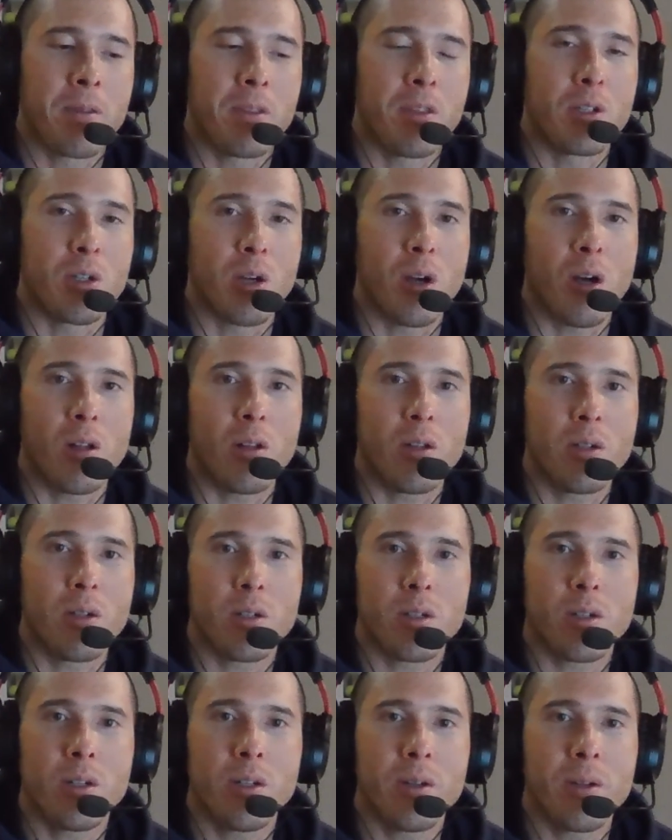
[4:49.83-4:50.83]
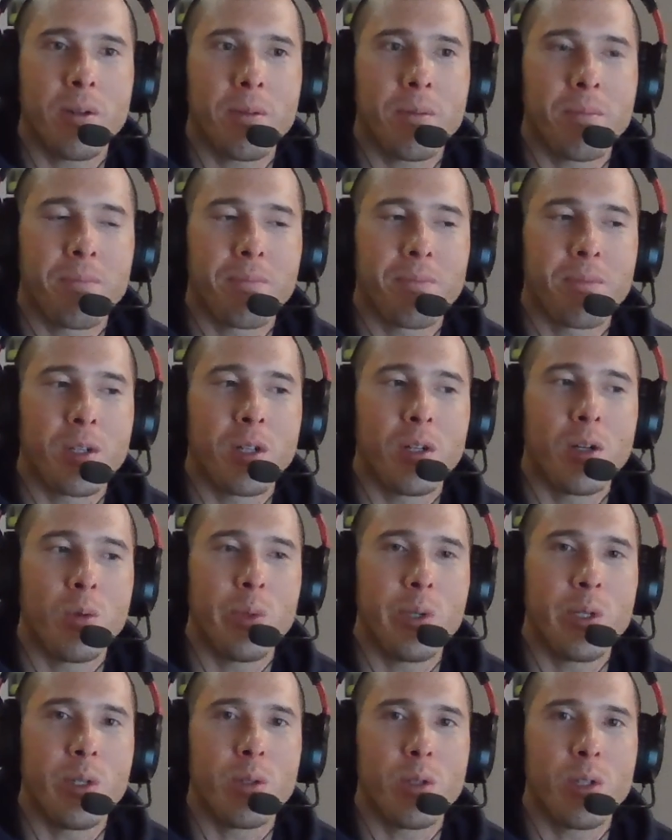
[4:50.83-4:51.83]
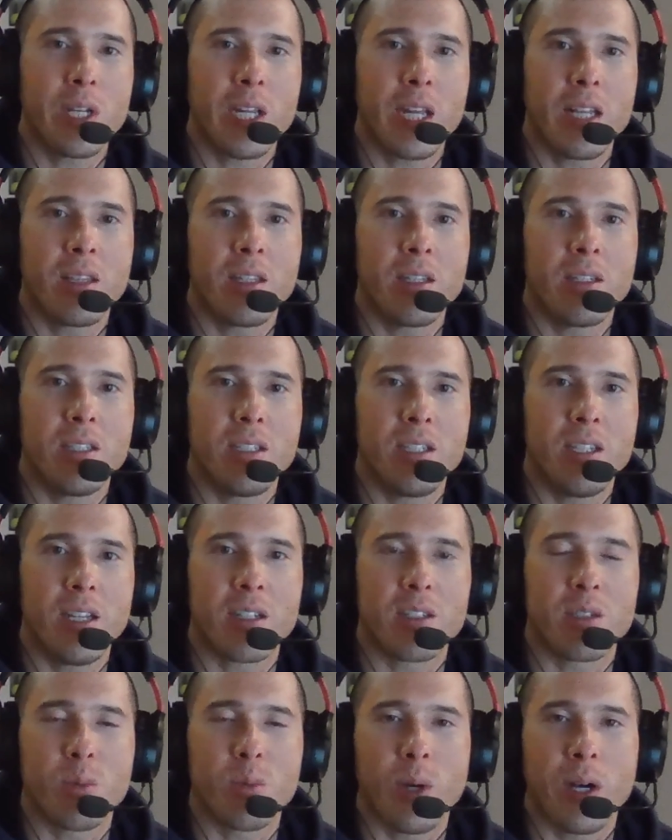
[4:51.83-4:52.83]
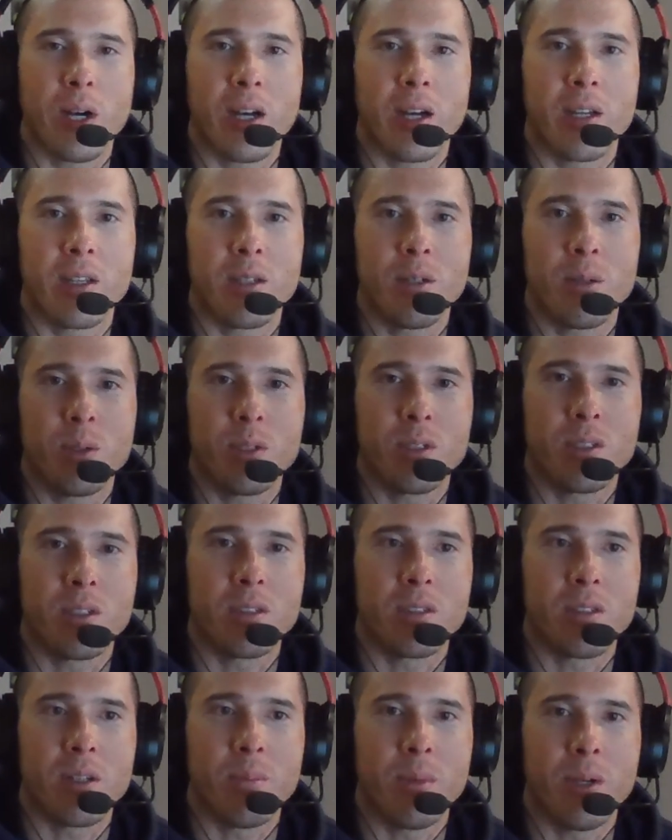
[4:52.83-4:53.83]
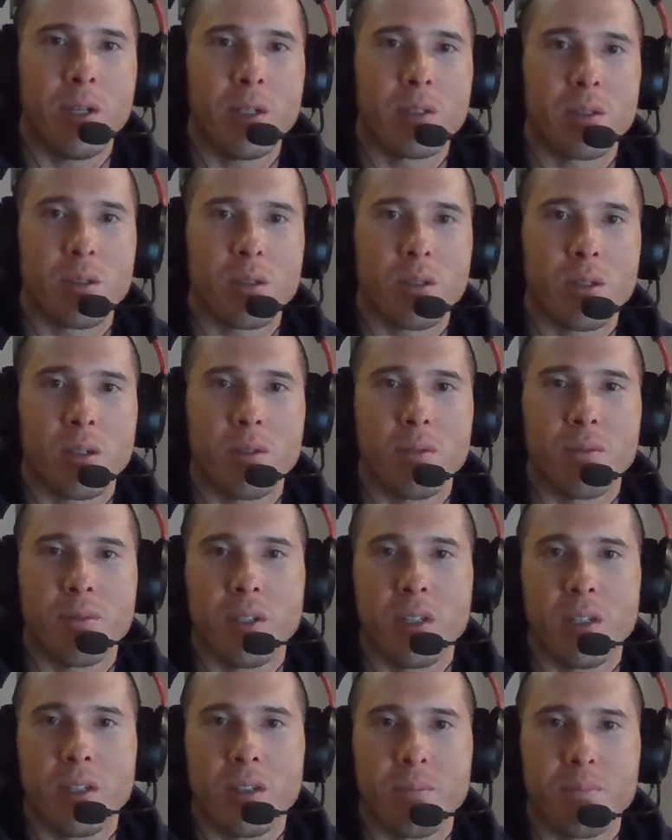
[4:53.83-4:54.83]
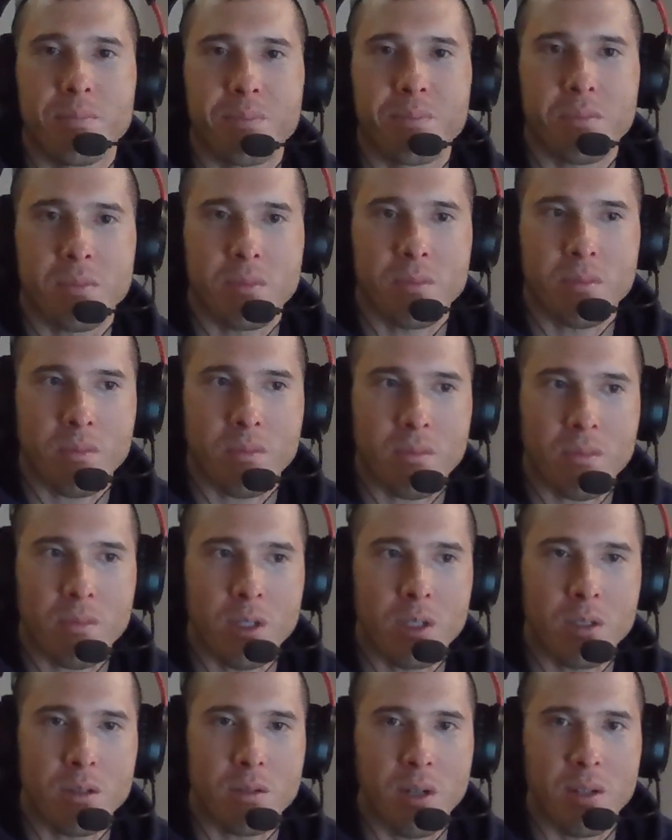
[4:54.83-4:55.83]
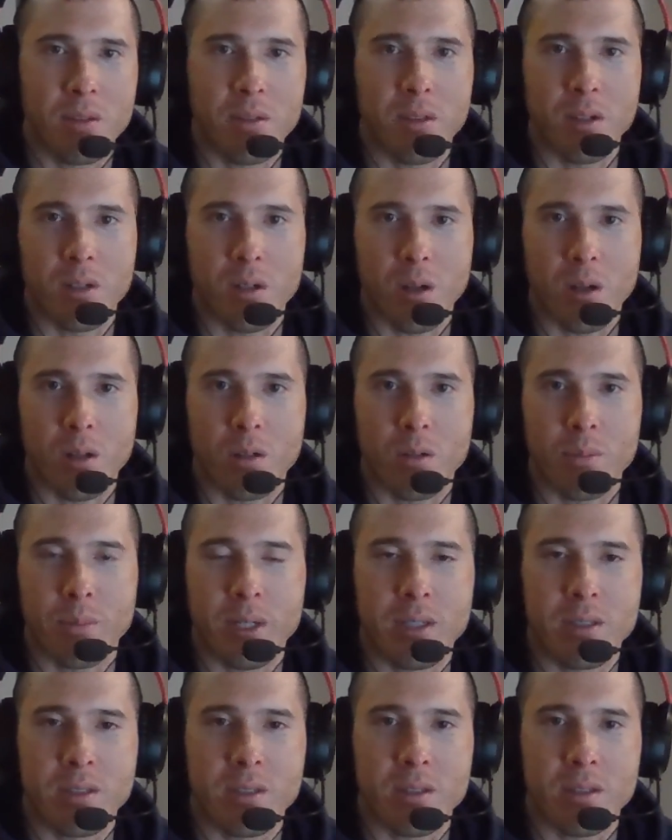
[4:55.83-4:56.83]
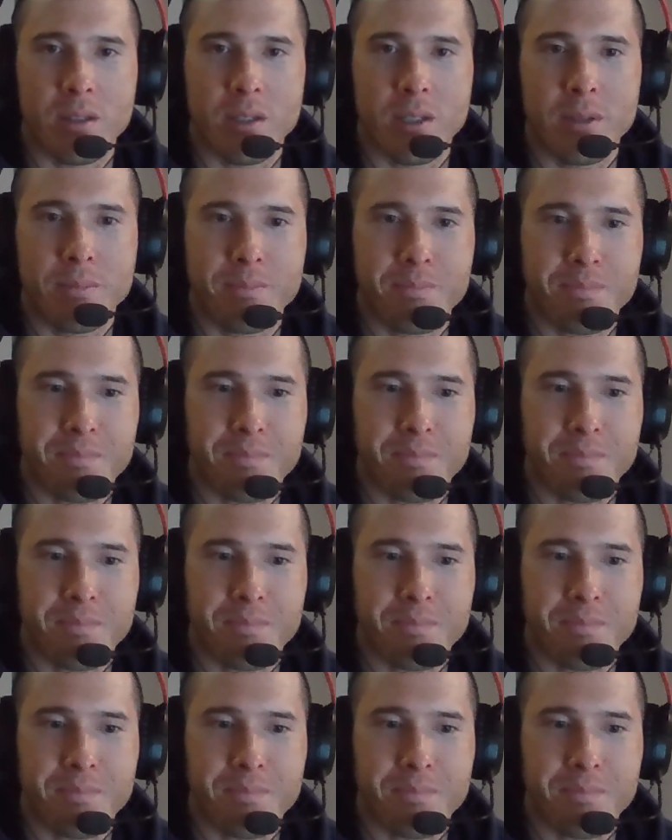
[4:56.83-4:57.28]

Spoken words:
dollar. When you look at the DXY, which is a measure of the strength of the dollar, basically.